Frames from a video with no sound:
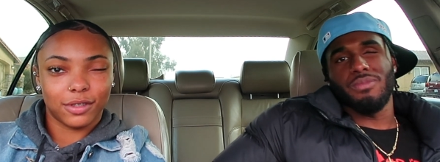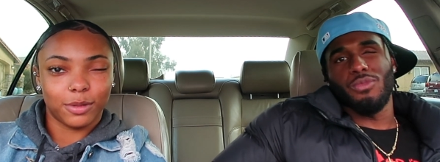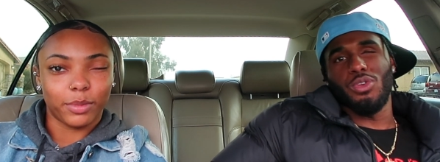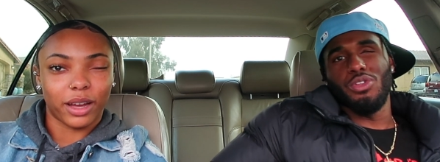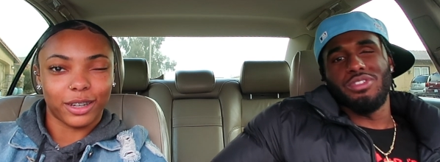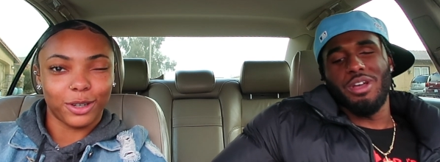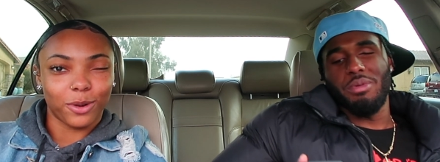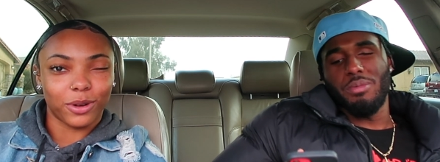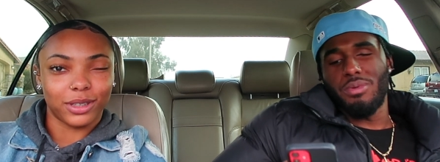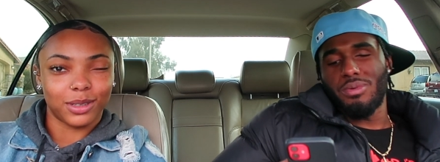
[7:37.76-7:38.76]
Speaker 1: do you
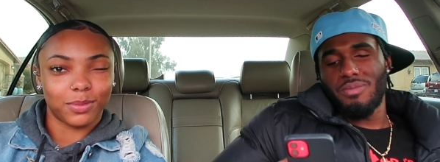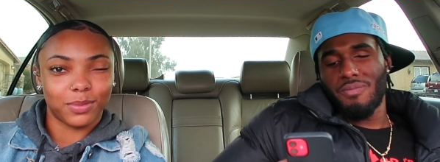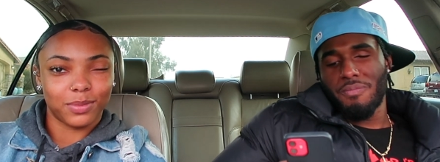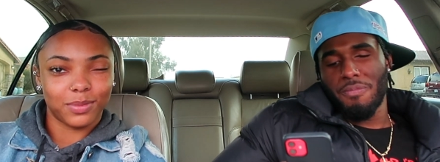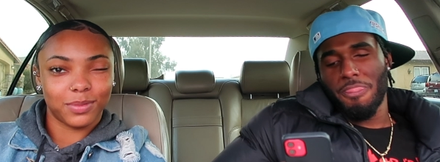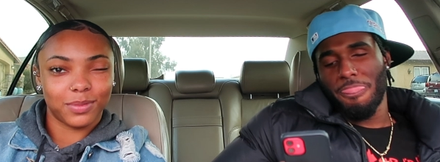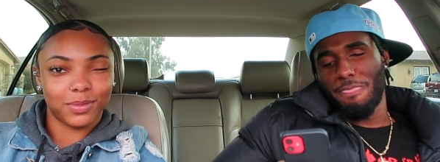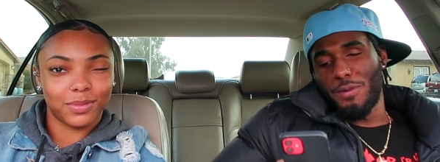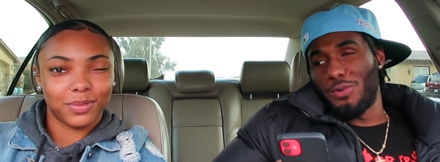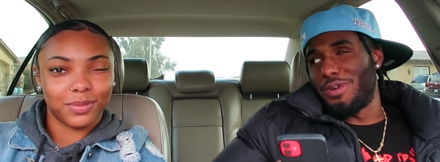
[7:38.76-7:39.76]
ignoring Them.
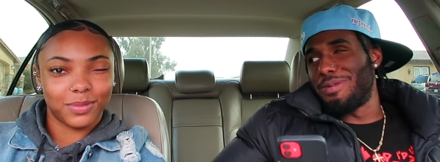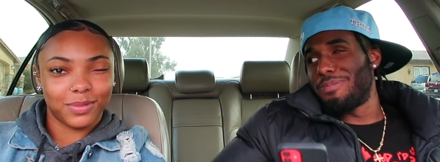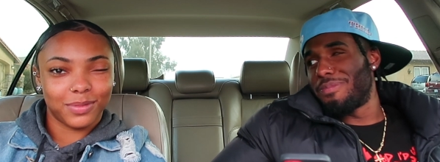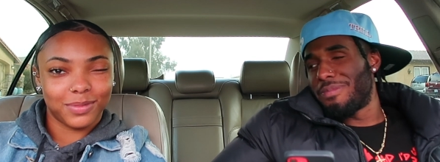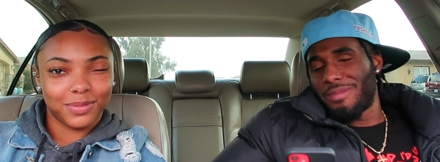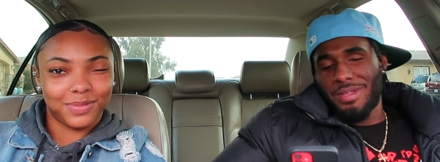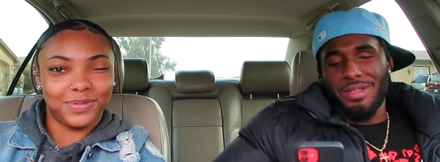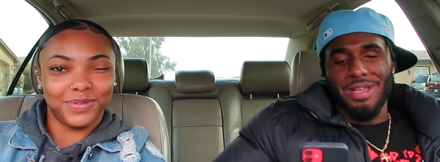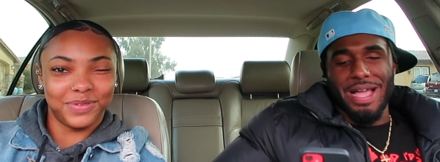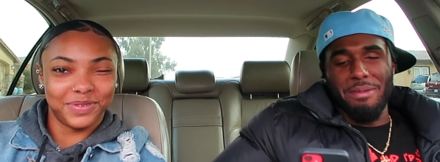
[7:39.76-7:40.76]
Do ignore them?
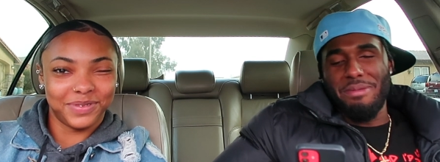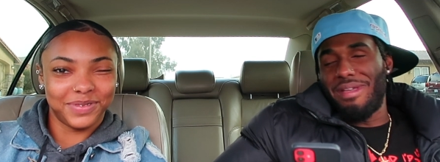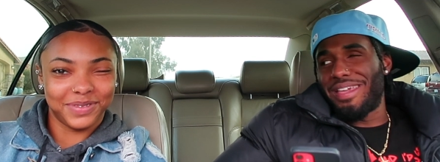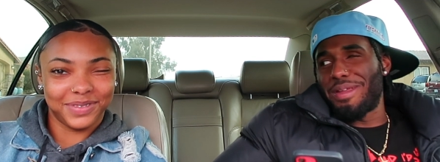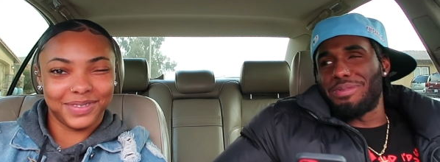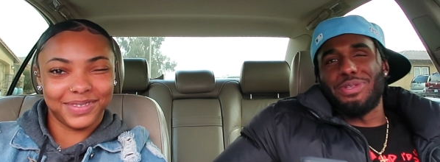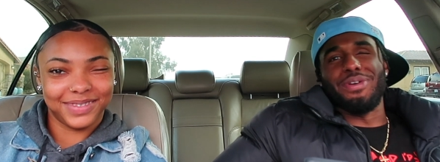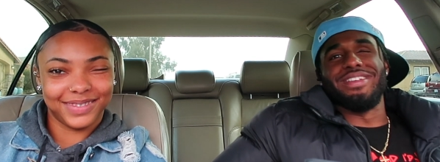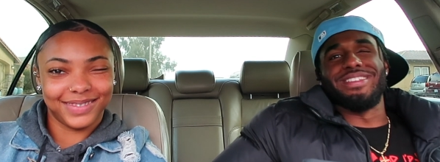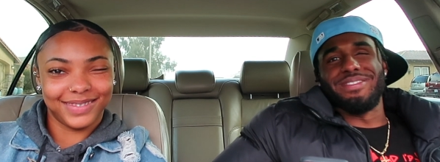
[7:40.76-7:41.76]
I be making up
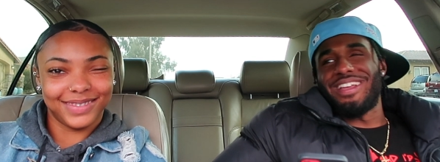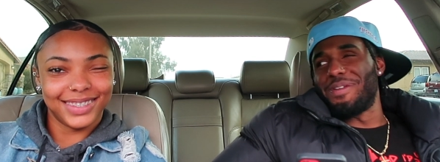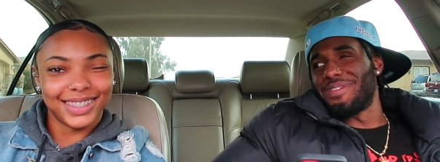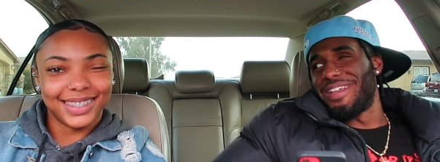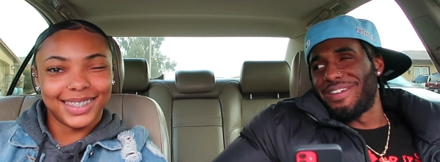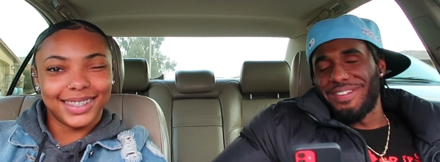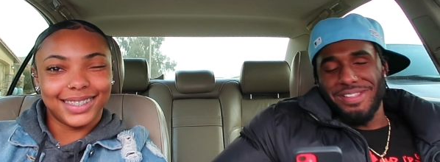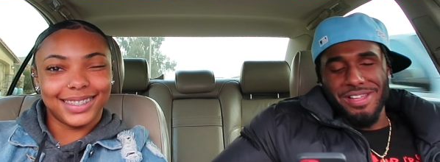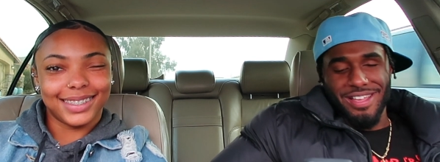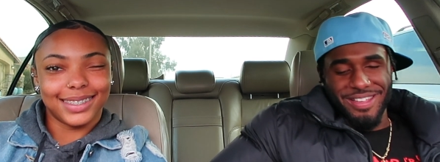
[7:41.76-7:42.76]
stories sometimes. I ain't
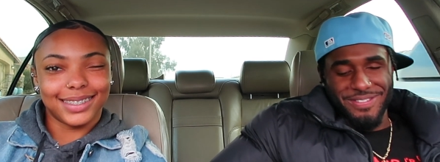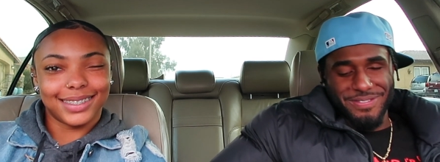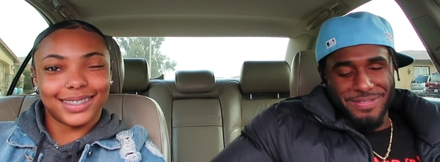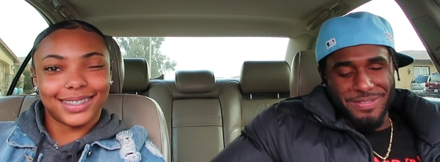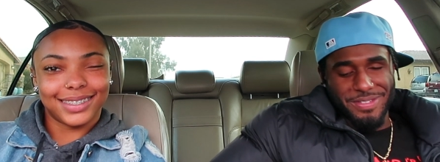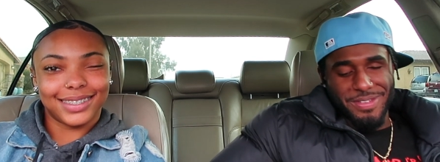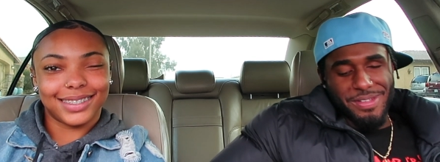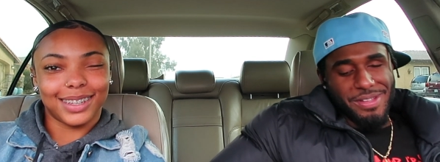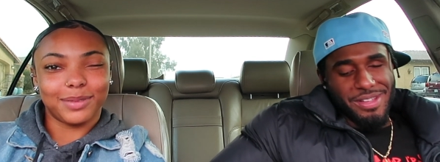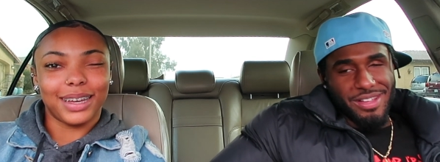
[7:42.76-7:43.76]
gonna lie. Yeah.
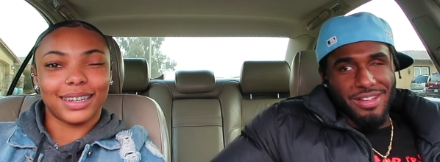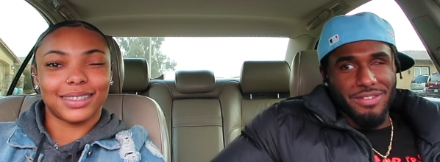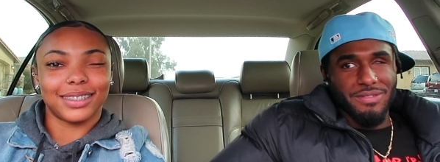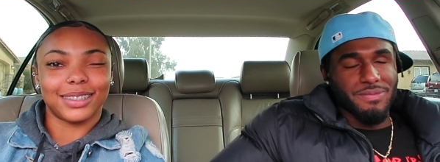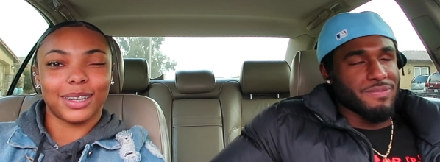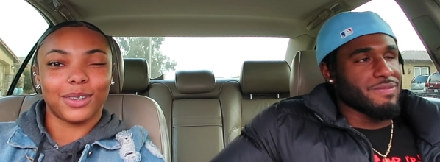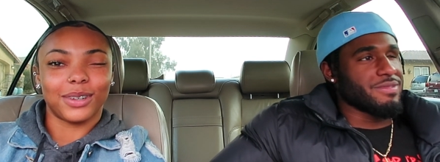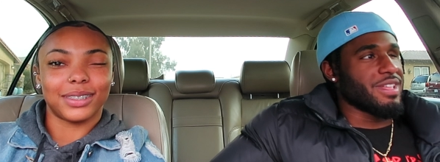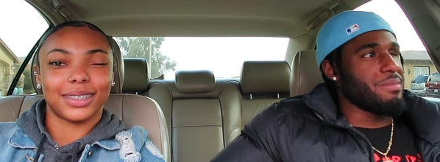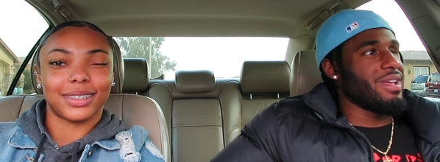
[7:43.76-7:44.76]
Speaker 2: Maybe asking the same
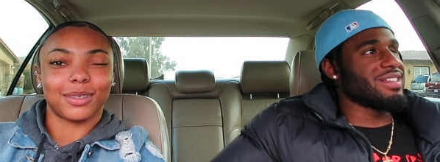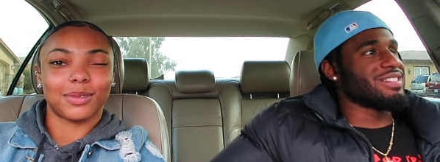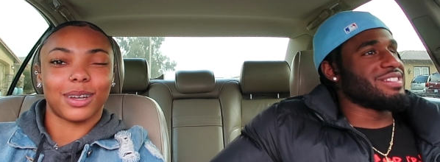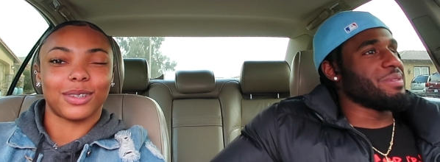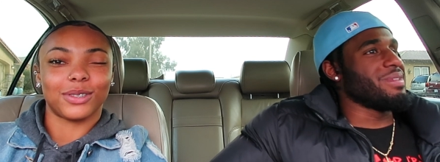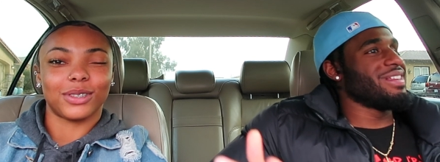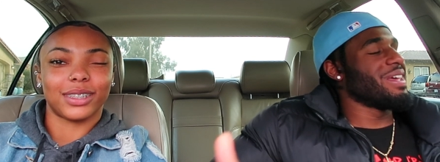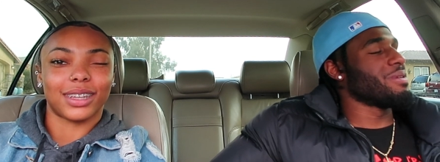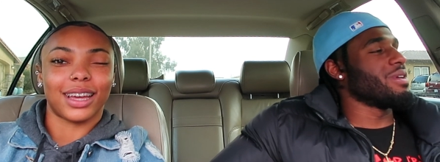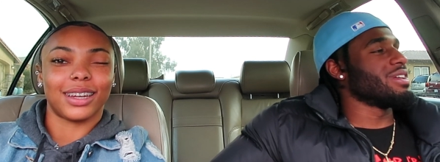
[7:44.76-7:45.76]
questions. Maybe asking too many
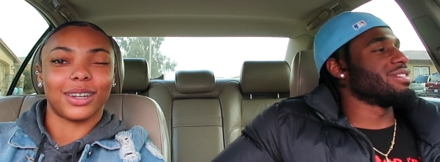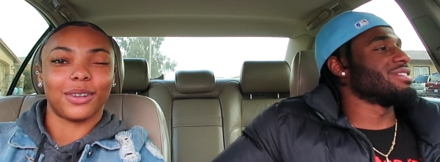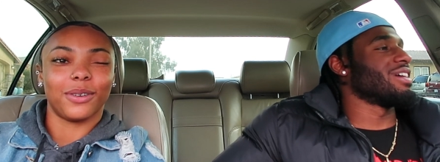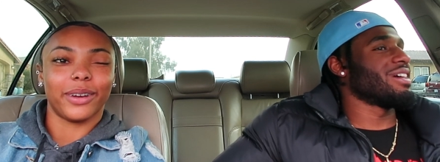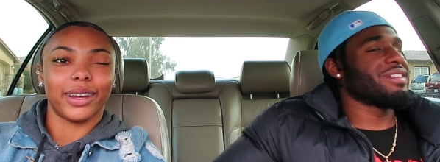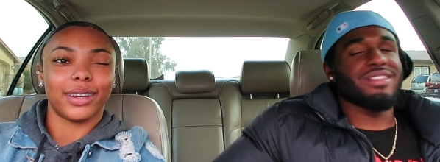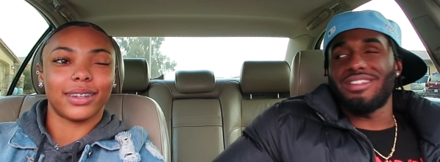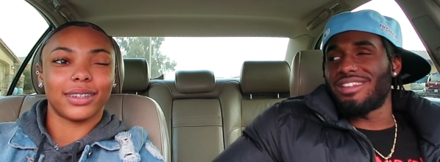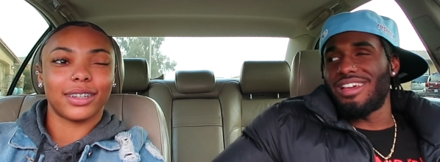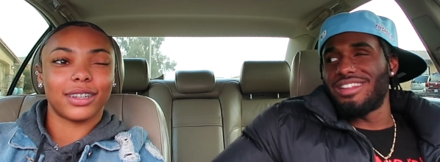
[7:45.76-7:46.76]
damn questions. I
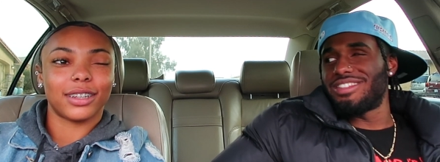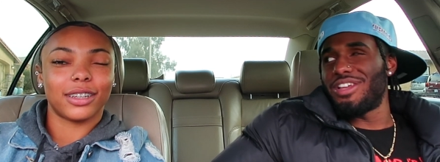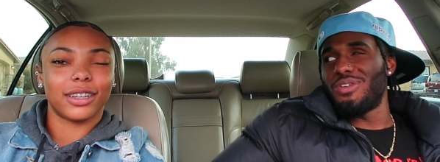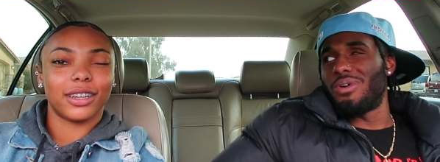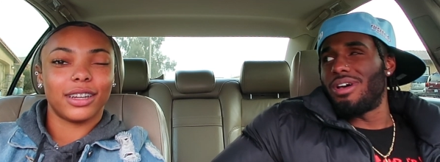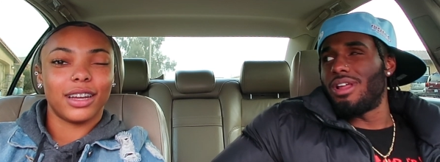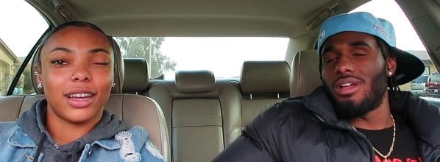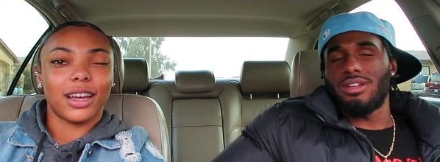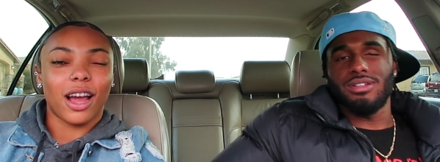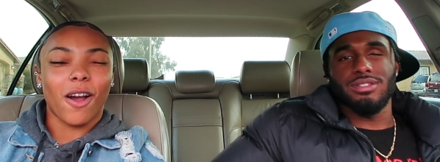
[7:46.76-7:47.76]
Speaker 1: gotta tell you all
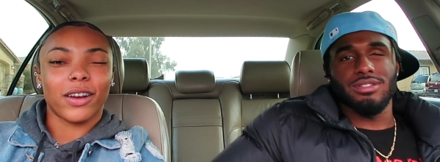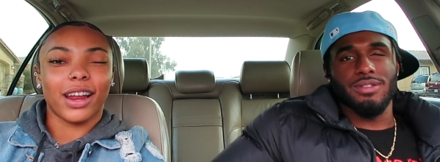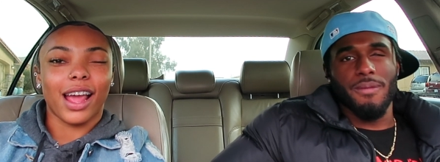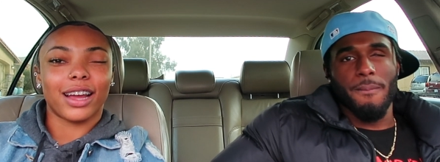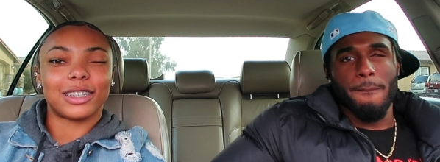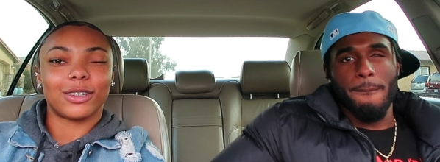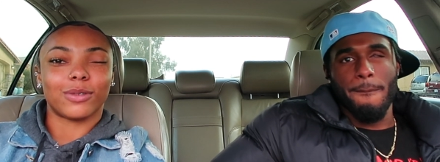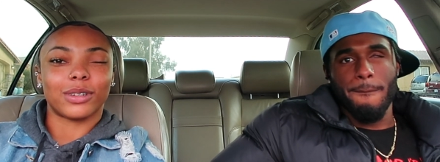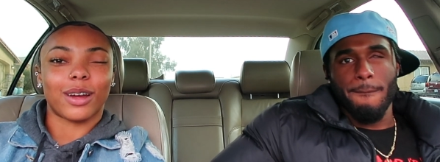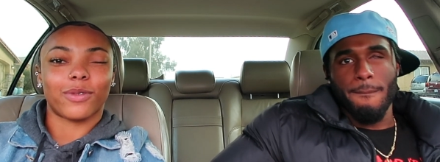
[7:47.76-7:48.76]
that.
Speaker 2: I already asked
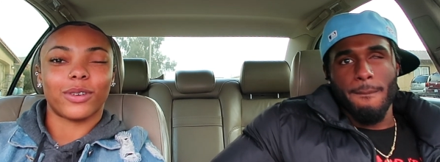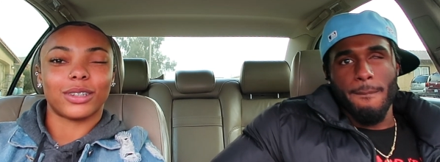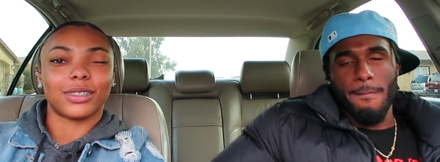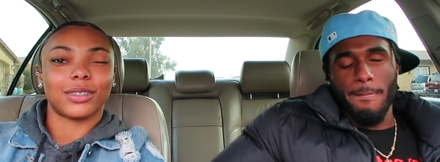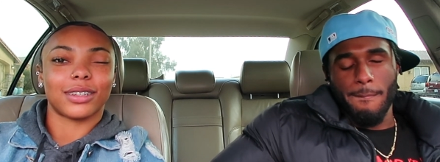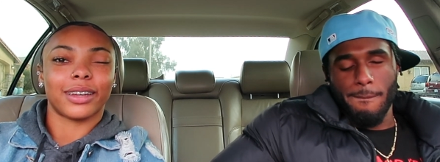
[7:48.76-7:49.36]
her when I first